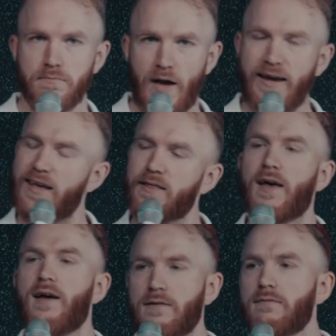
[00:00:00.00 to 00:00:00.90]
I get
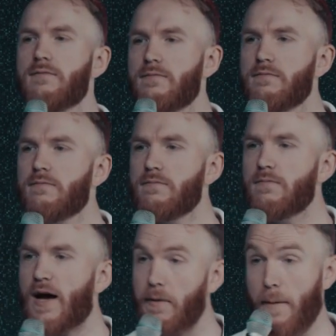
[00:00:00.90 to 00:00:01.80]
that.
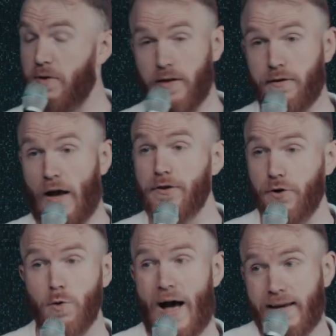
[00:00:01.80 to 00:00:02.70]
I, I mean, because I
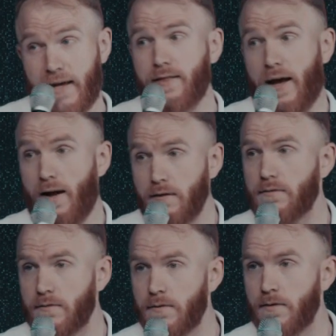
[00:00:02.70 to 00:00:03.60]
do, I get that.
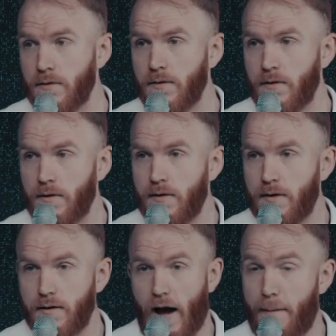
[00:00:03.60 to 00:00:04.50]

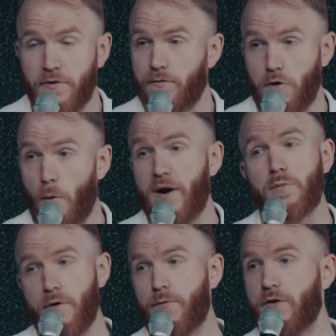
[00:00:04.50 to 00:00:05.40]
I'm as, nobody's
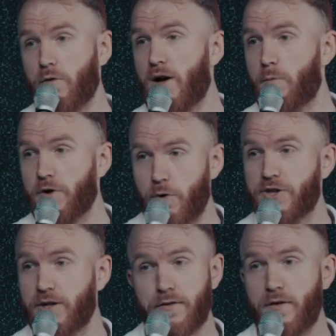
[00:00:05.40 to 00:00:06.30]
more frustrated with
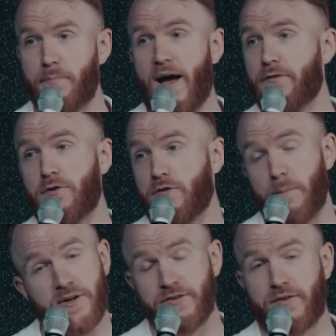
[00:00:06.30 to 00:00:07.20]
Christians than pastors.
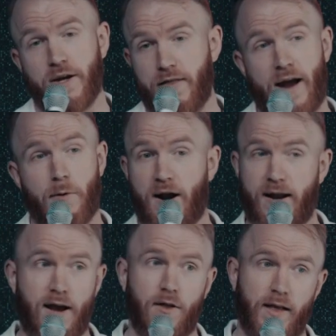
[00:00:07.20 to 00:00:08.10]
I'm gonna just tell you that right
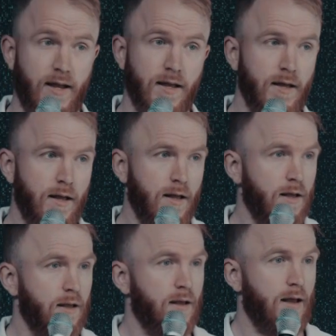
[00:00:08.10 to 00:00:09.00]
now. Like,
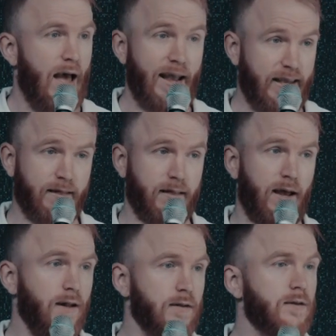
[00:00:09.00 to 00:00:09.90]
I get
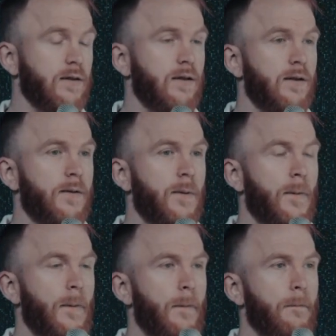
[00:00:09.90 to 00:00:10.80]
that.
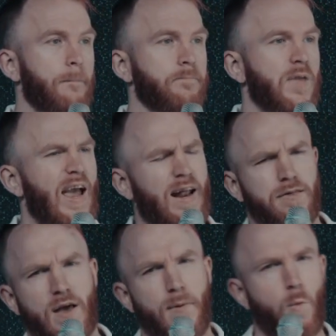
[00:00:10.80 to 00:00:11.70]
And I
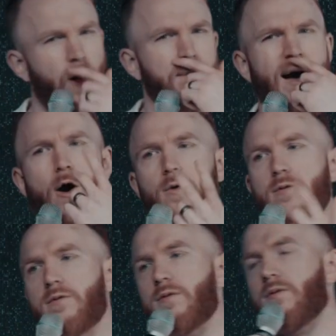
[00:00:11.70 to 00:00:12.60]
said, but what about
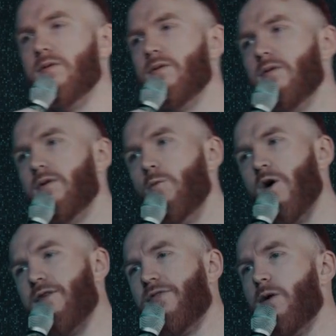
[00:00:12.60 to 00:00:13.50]

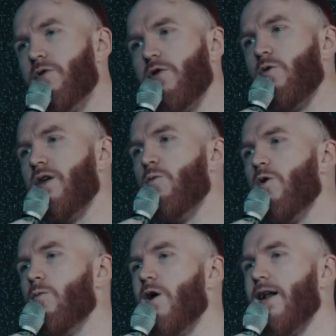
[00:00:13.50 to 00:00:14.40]
what if there was only
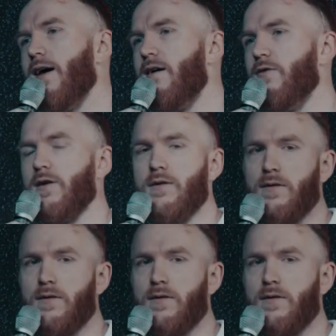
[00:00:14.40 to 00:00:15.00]
one way to heaven?